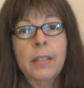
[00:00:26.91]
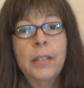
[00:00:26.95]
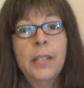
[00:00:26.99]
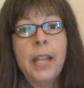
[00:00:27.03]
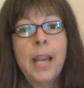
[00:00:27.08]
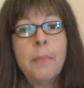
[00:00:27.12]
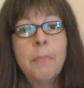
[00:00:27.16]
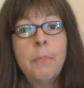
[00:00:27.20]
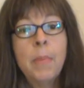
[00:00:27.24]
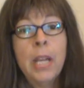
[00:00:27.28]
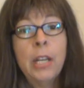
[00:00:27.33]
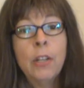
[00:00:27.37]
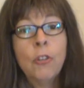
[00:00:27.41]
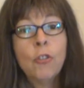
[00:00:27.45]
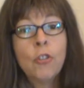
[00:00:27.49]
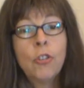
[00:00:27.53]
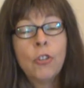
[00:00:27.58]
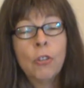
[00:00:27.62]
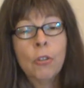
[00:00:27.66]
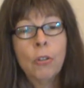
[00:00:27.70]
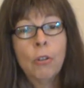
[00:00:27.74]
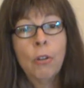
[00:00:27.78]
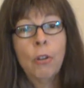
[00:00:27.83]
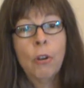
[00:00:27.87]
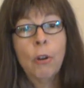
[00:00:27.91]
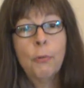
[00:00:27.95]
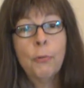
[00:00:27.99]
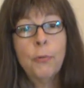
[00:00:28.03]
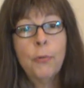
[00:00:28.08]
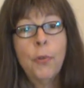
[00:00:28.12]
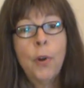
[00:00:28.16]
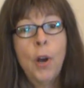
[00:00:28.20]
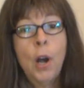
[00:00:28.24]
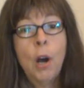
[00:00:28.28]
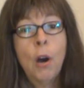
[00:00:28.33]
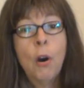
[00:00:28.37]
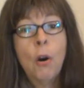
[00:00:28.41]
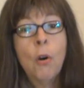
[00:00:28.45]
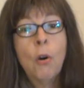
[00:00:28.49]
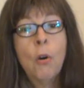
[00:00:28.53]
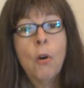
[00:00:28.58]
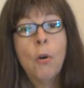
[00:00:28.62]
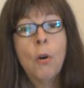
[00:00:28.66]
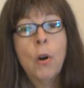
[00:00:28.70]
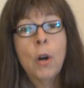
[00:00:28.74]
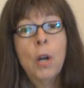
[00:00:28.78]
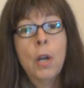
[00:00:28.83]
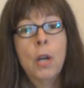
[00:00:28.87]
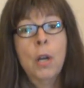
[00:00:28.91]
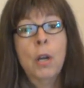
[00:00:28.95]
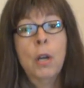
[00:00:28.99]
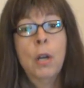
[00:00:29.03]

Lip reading: dimension of how